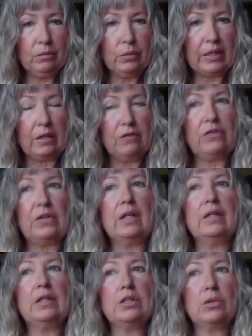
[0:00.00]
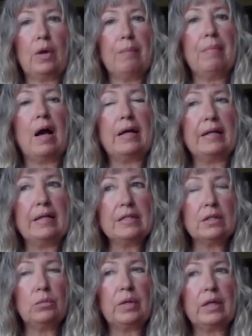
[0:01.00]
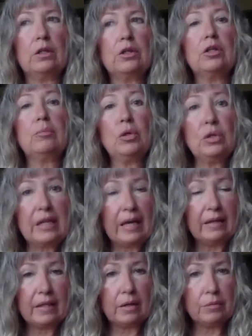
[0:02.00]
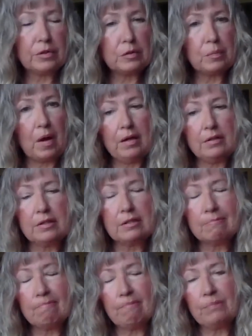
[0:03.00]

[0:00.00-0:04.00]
We can feel into our bodies, and we can communicate that response.